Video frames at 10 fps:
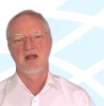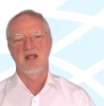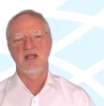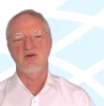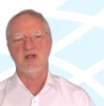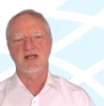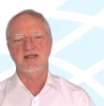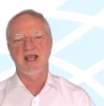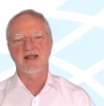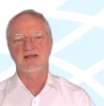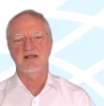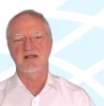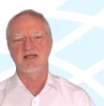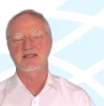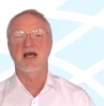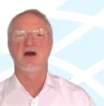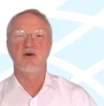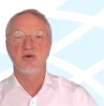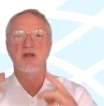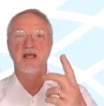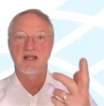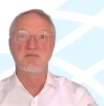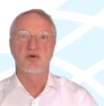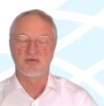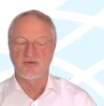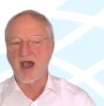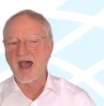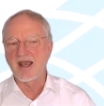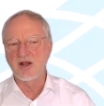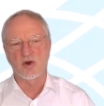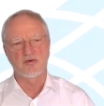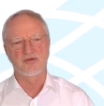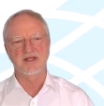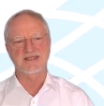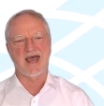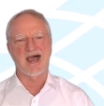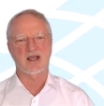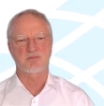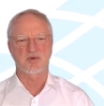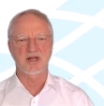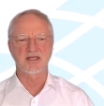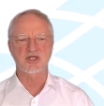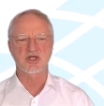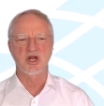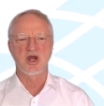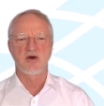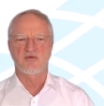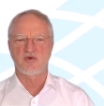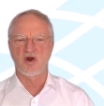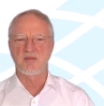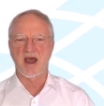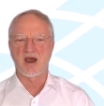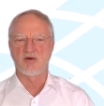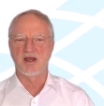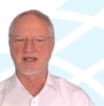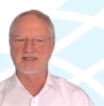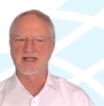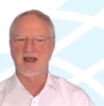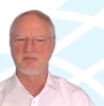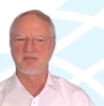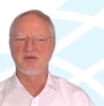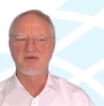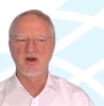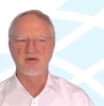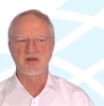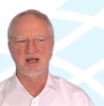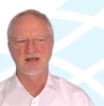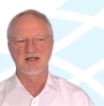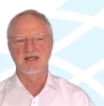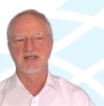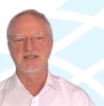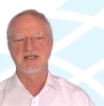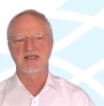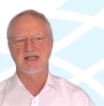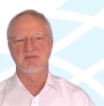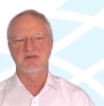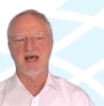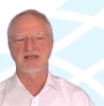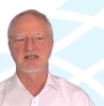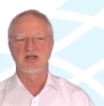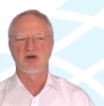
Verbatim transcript: You can get this whole input file of this arc bridge from our example folder csm.dat